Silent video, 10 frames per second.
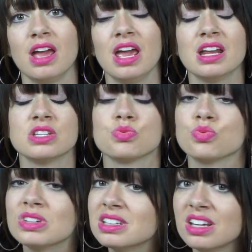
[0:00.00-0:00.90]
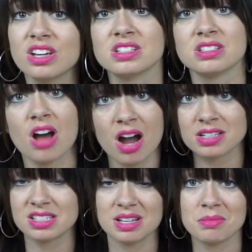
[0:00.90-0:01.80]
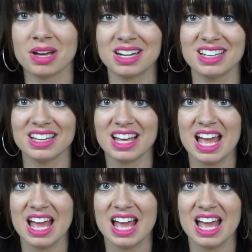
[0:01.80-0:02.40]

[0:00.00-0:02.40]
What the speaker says: And it's really good to talk to somebody,